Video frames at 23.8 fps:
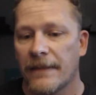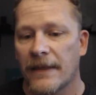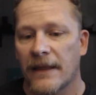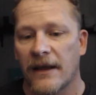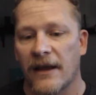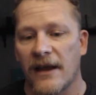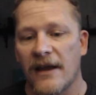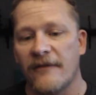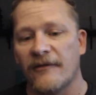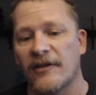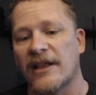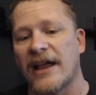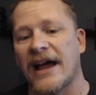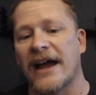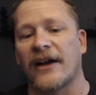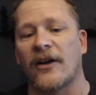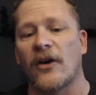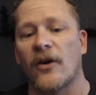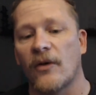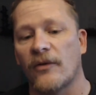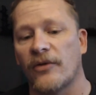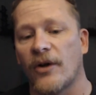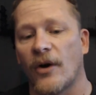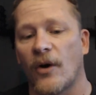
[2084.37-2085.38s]
even like
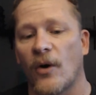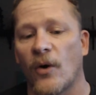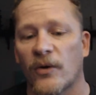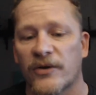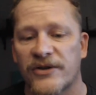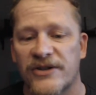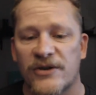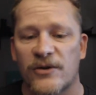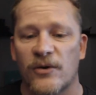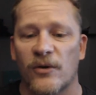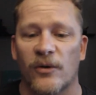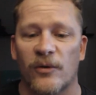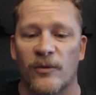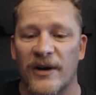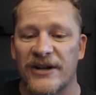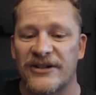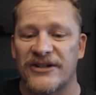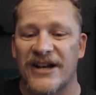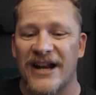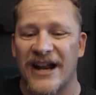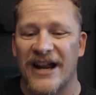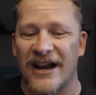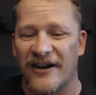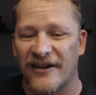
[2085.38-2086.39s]
the old school
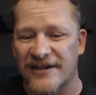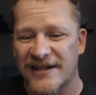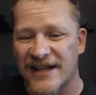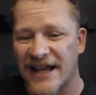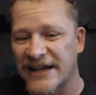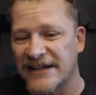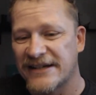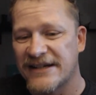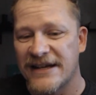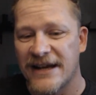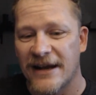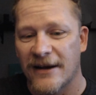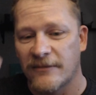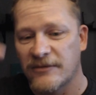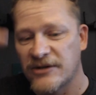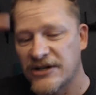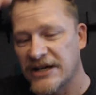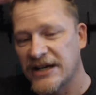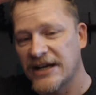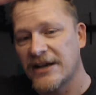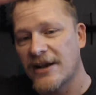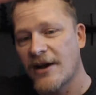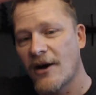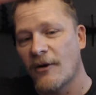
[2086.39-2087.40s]
originators like
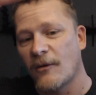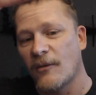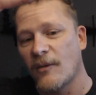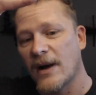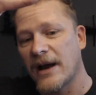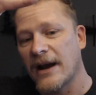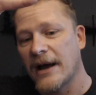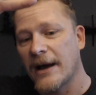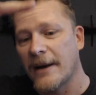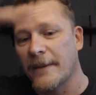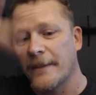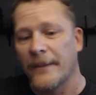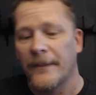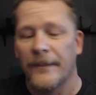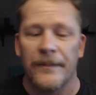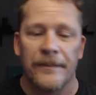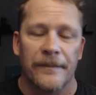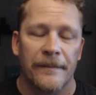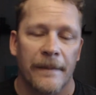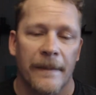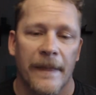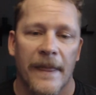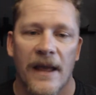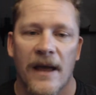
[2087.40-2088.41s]
DMG, yo, what up?
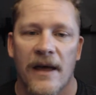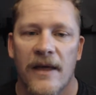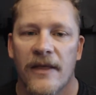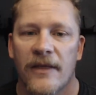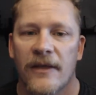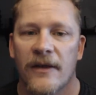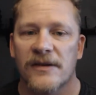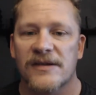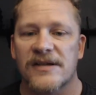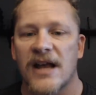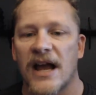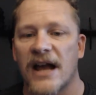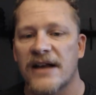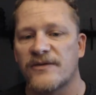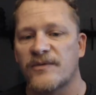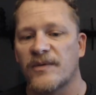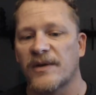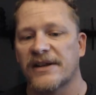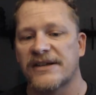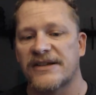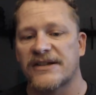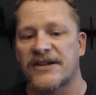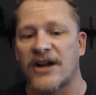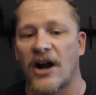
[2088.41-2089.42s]
Those guys
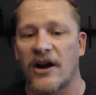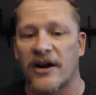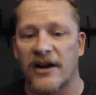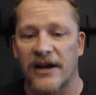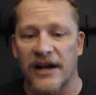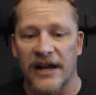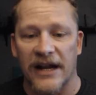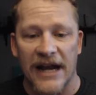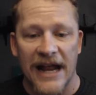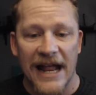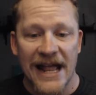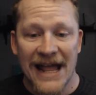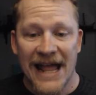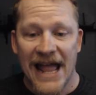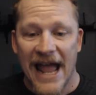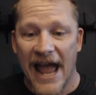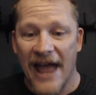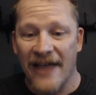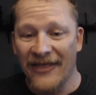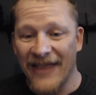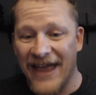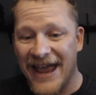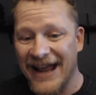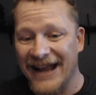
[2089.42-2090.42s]
really started it
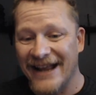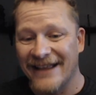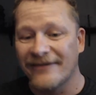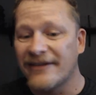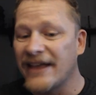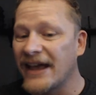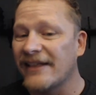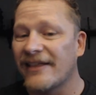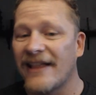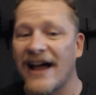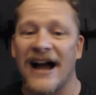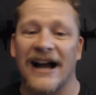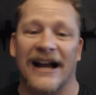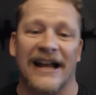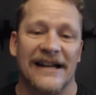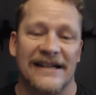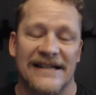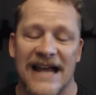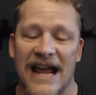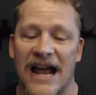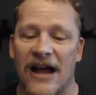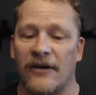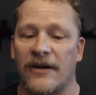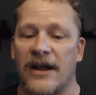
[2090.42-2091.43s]
and they they lock it
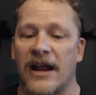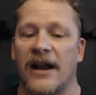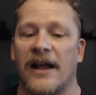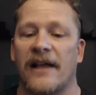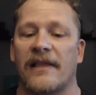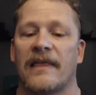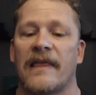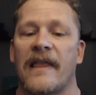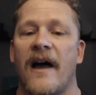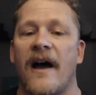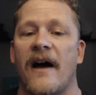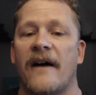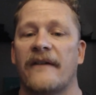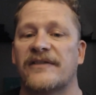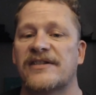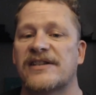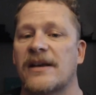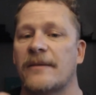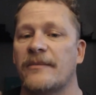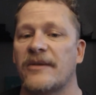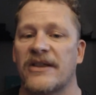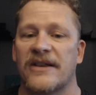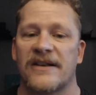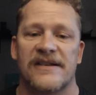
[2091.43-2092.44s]
down. And I love
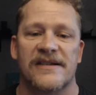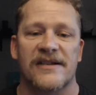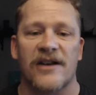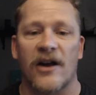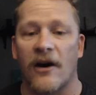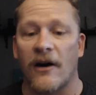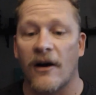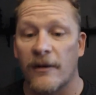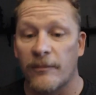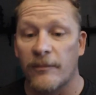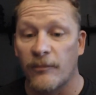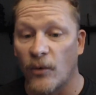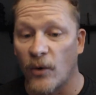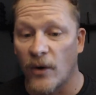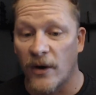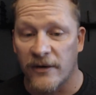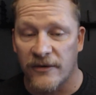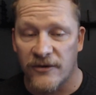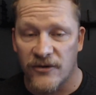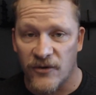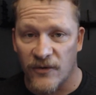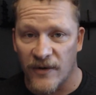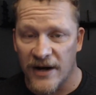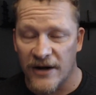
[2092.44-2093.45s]
some of this cardboard
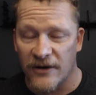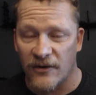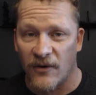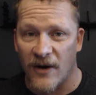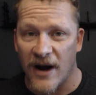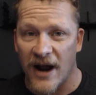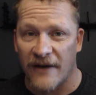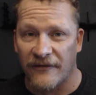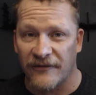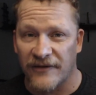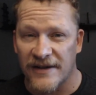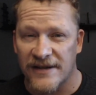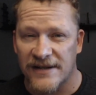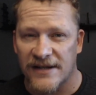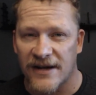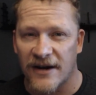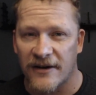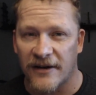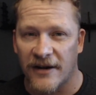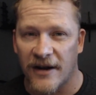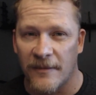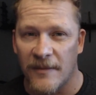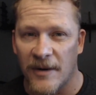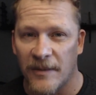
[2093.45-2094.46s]
terrain craft that's starting
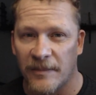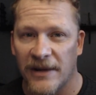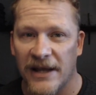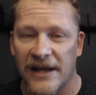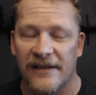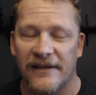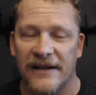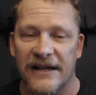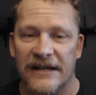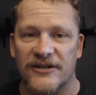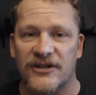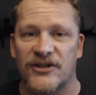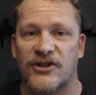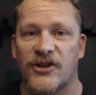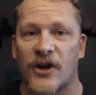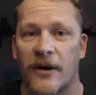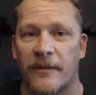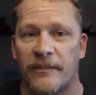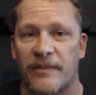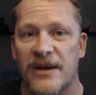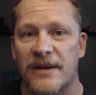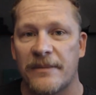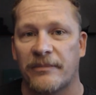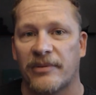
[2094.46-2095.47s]
to come up lately. It's
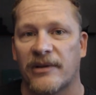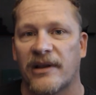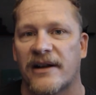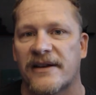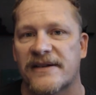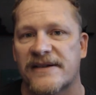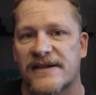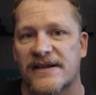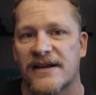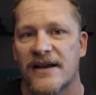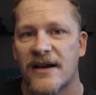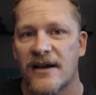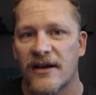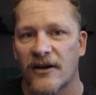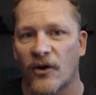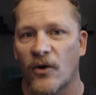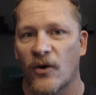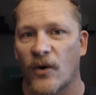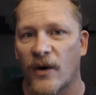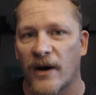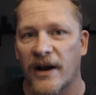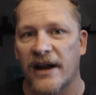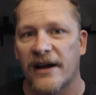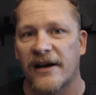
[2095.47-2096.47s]
Sharpie plus
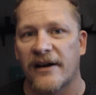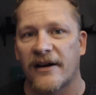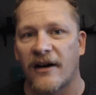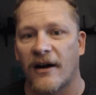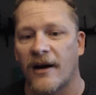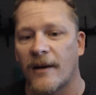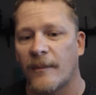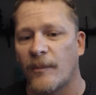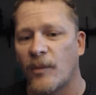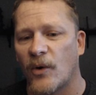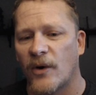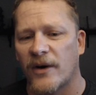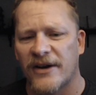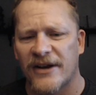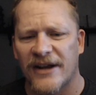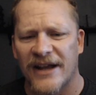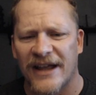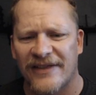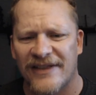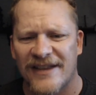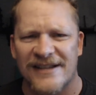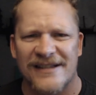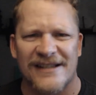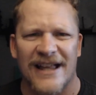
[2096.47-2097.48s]
corrugated cardboard. You
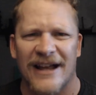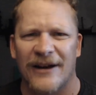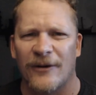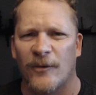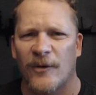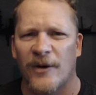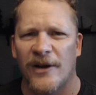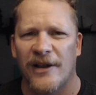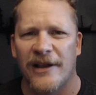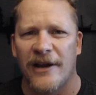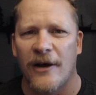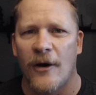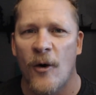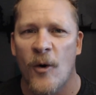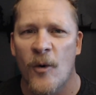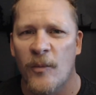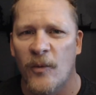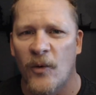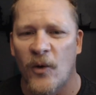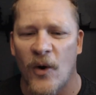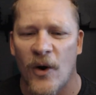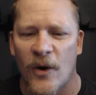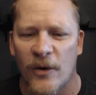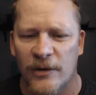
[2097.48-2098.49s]
get this like really
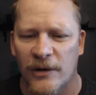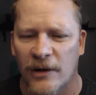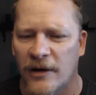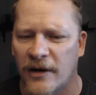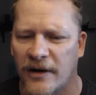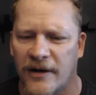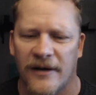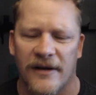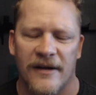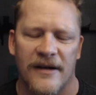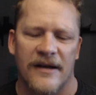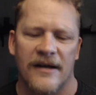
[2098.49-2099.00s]
homegrown look